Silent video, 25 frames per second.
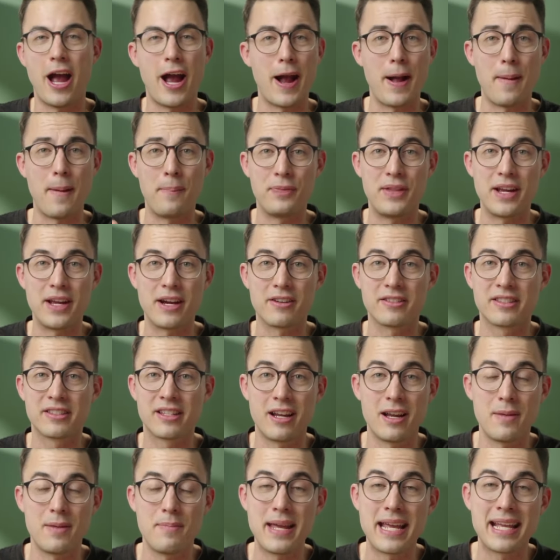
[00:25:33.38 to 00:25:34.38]
Um, there's
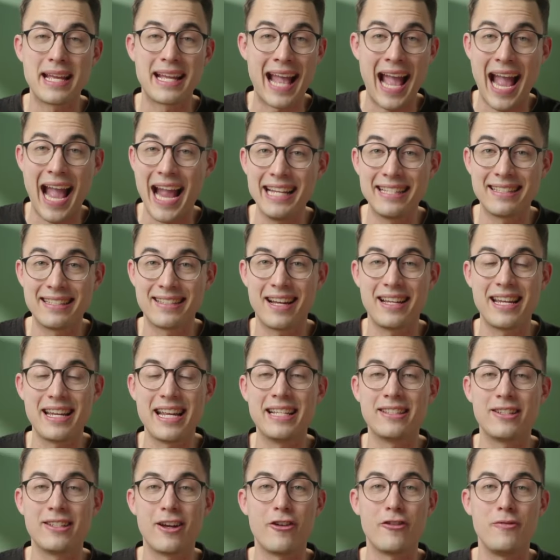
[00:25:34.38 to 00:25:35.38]
gonna be case
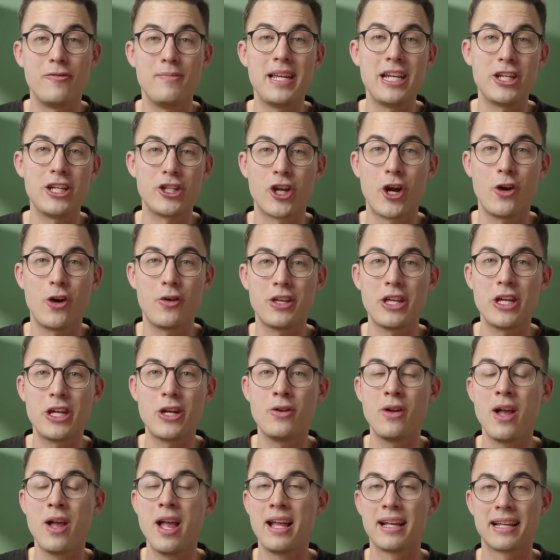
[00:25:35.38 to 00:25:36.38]
studies of me showing
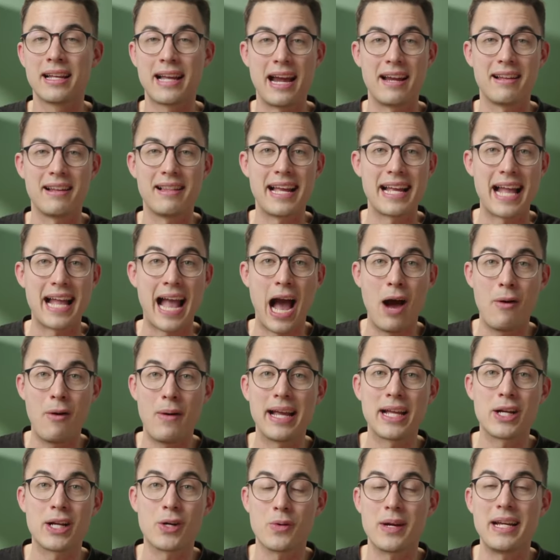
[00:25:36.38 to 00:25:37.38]
you kind of like how
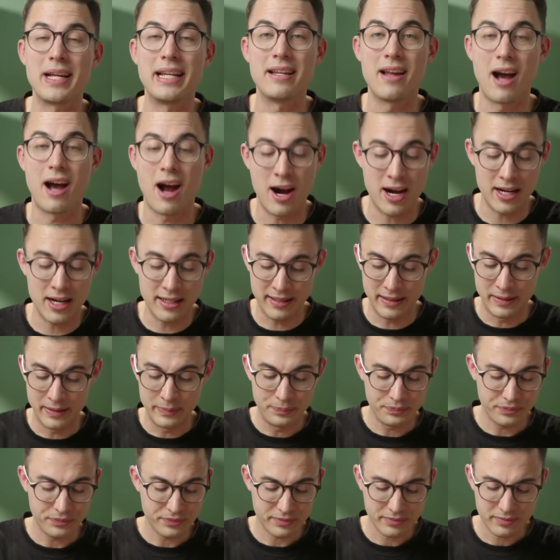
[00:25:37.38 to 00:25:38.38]
I created art
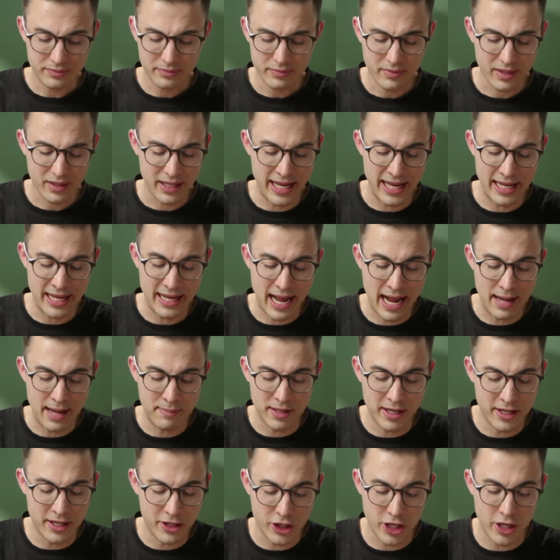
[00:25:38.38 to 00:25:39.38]
and
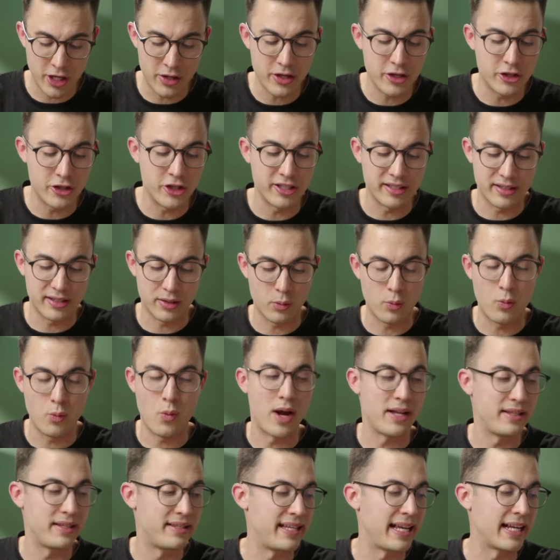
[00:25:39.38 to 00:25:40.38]
I'm gonna show you just
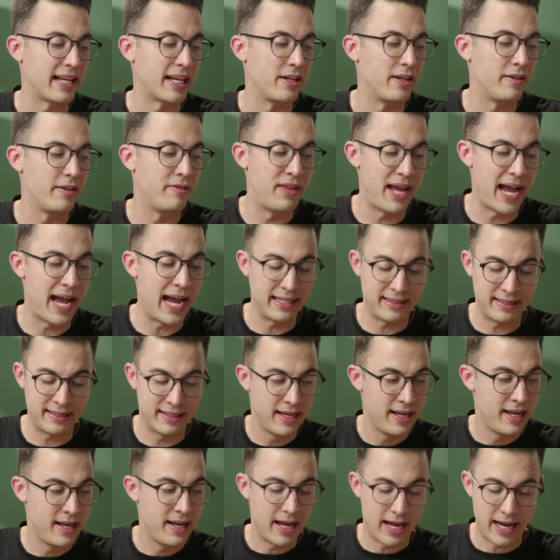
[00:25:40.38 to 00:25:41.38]
one second of that.
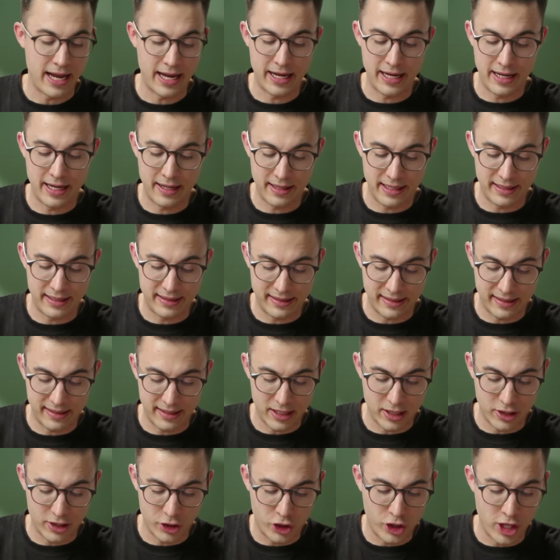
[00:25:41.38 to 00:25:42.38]
Uh, let's
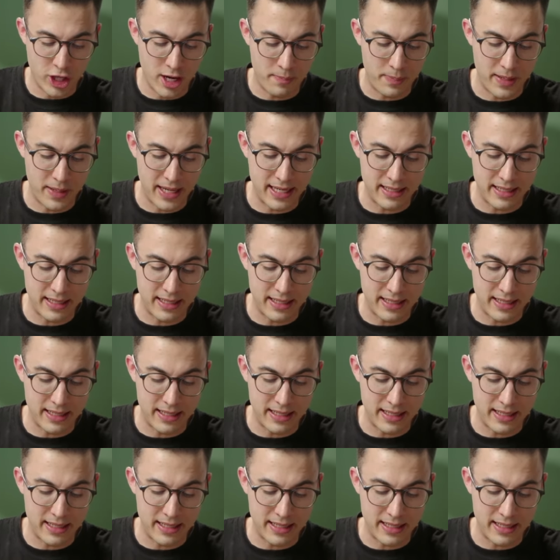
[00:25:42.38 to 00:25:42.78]
jump